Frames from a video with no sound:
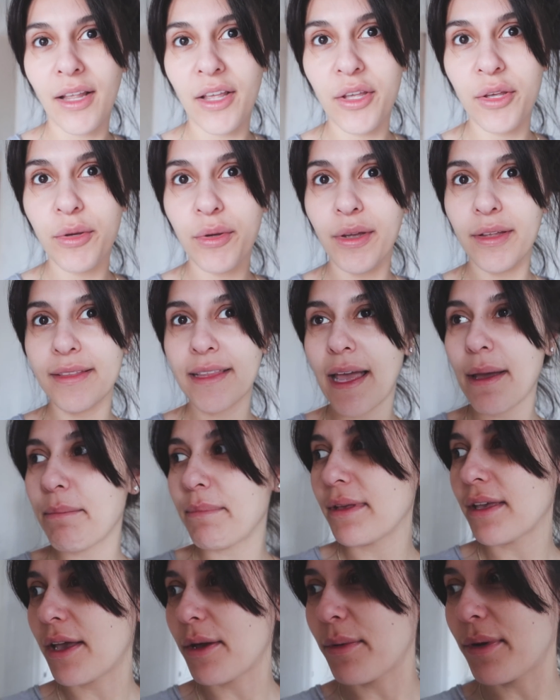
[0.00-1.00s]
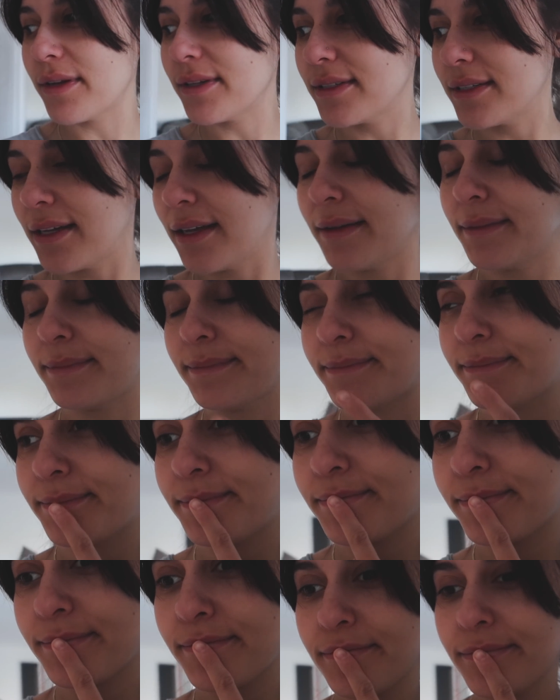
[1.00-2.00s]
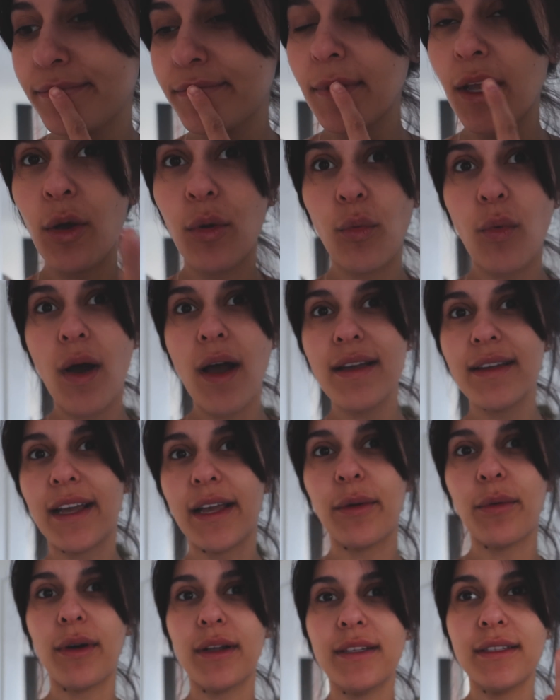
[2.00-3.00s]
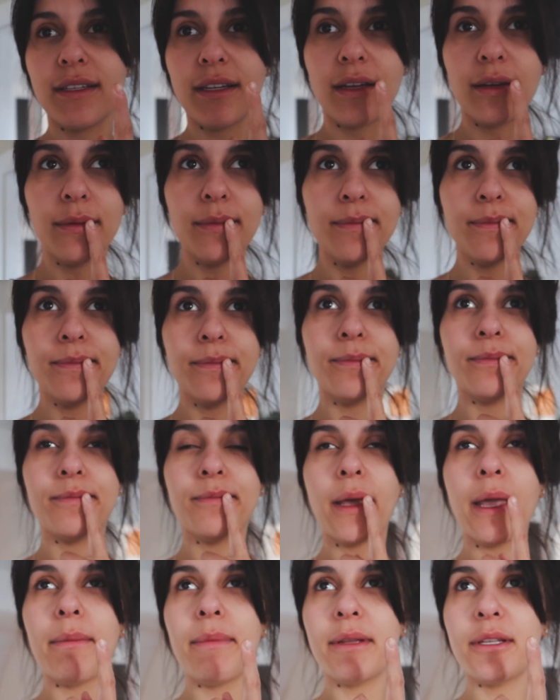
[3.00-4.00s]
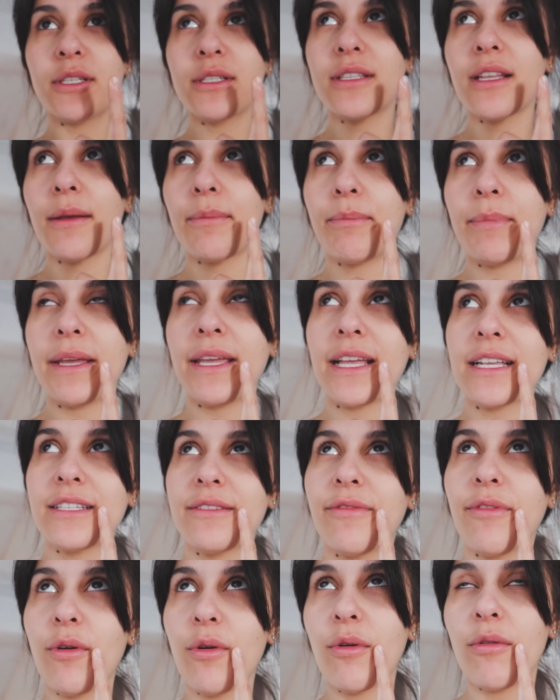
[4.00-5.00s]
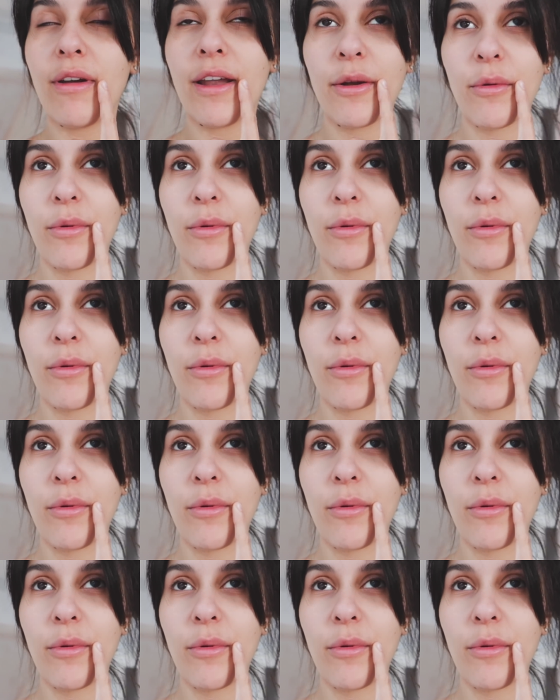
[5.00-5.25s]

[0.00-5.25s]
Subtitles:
Who could that be, I wonder? Why, I wonder? Maybe just a PS4, I